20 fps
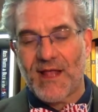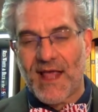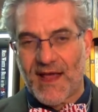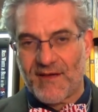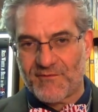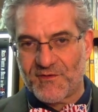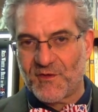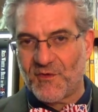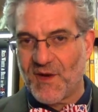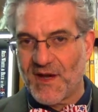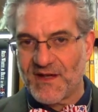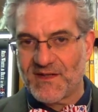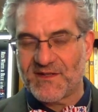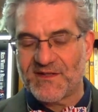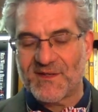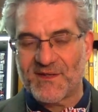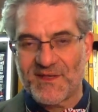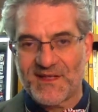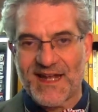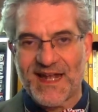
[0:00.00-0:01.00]
have to wait
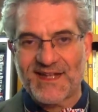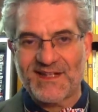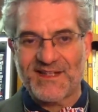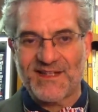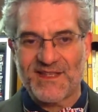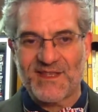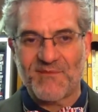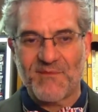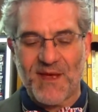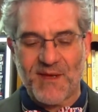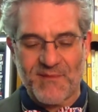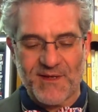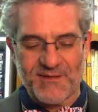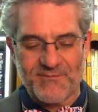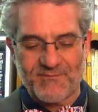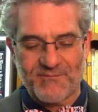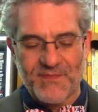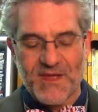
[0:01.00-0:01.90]
until the 19th Amendment.